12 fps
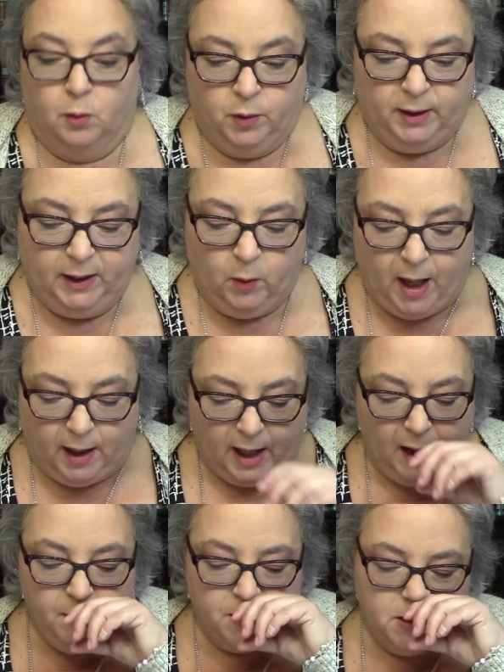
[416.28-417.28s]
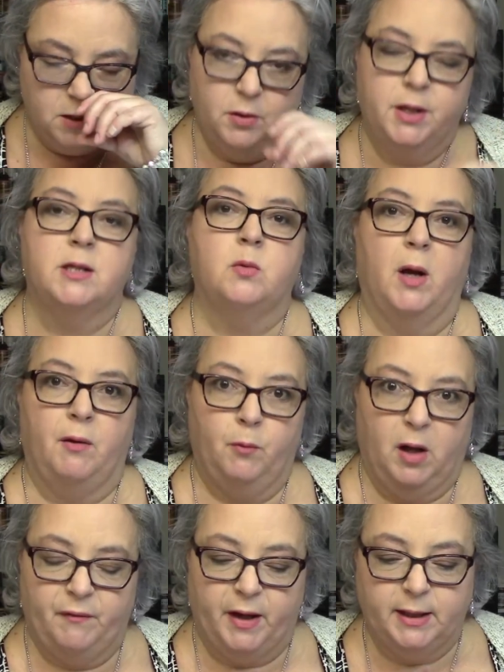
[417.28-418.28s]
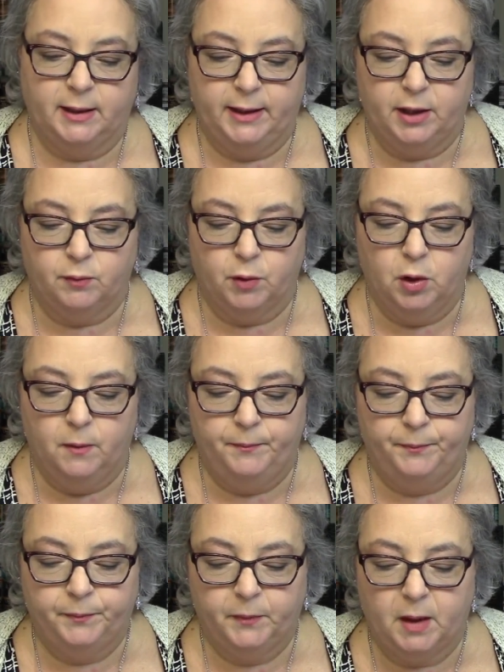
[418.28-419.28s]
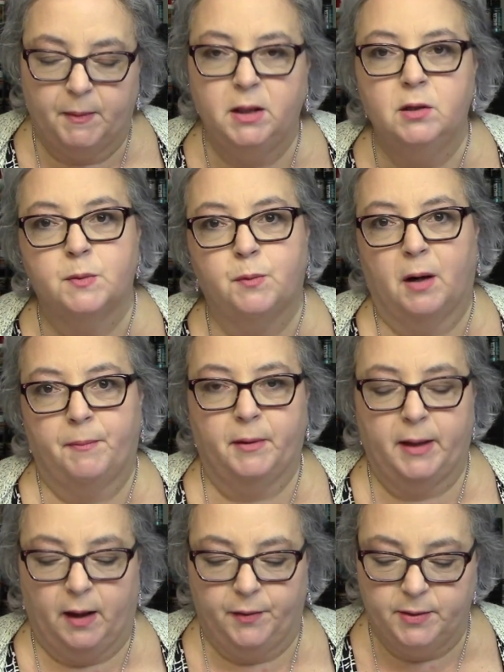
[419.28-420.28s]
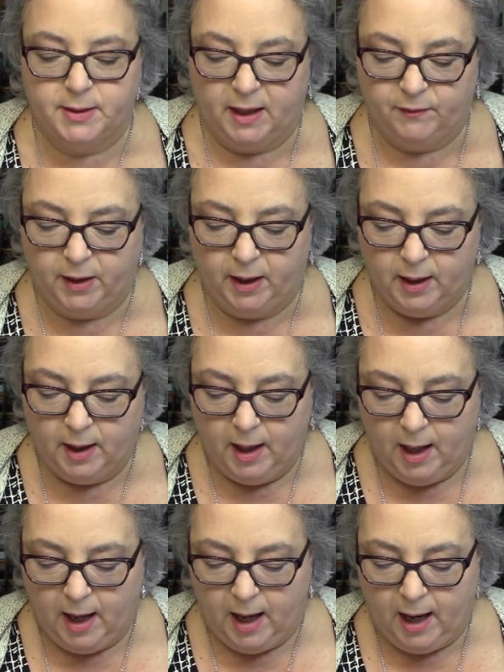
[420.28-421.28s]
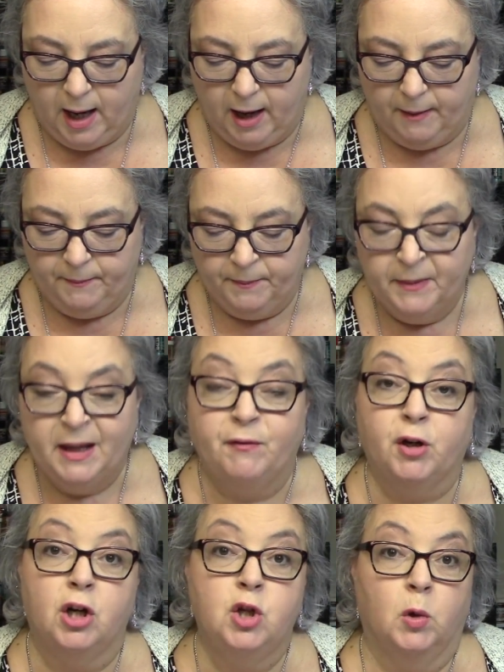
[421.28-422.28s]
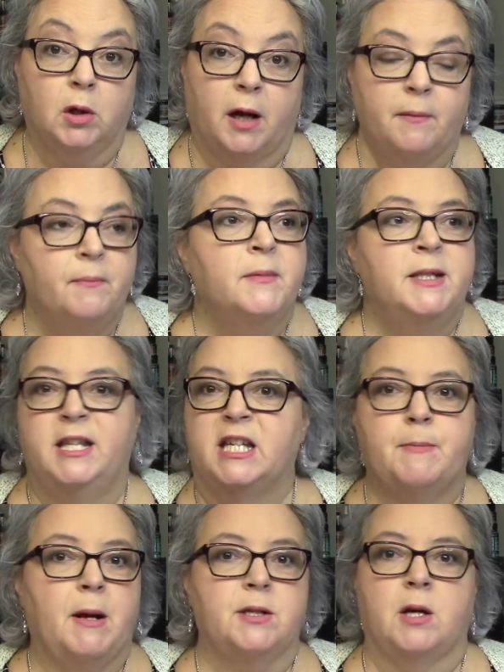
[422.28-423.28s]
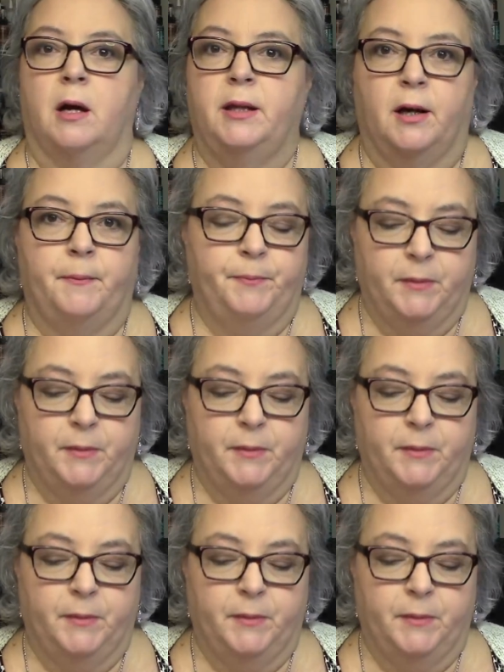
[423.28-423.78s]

out really well. I would just do this well-ventilated room. I mean, use proper health and safety. If you're going to do a lot, see, the smell's gone now.